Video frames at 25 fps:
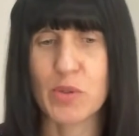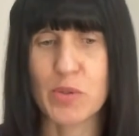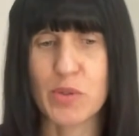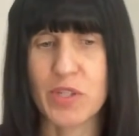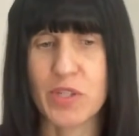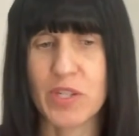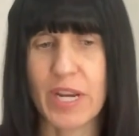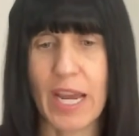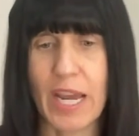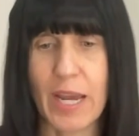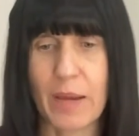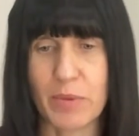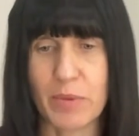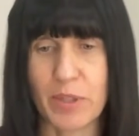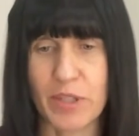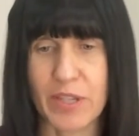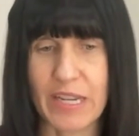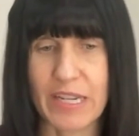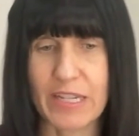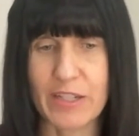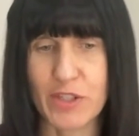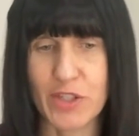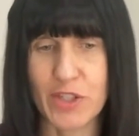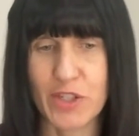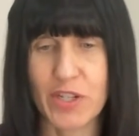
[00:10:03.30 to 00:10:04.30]
use an
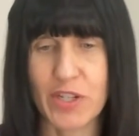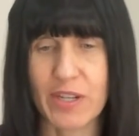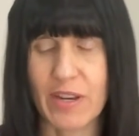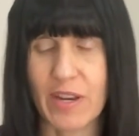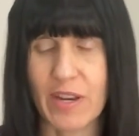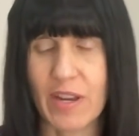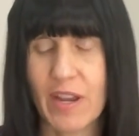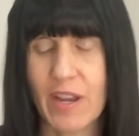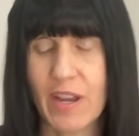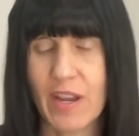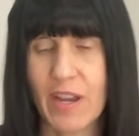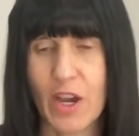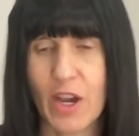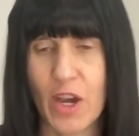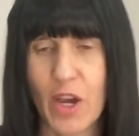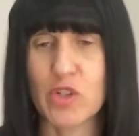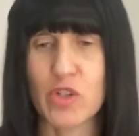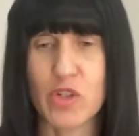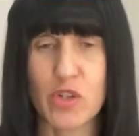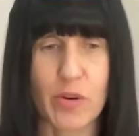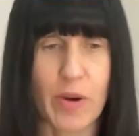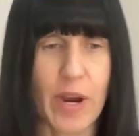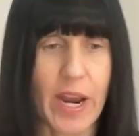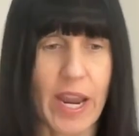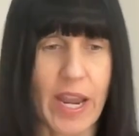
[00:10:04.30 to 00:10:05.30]
application to
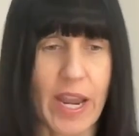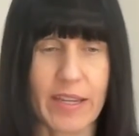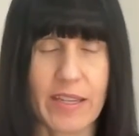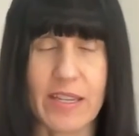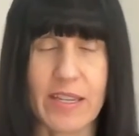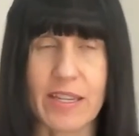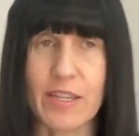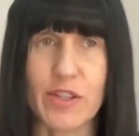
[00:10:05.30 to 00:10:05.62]
track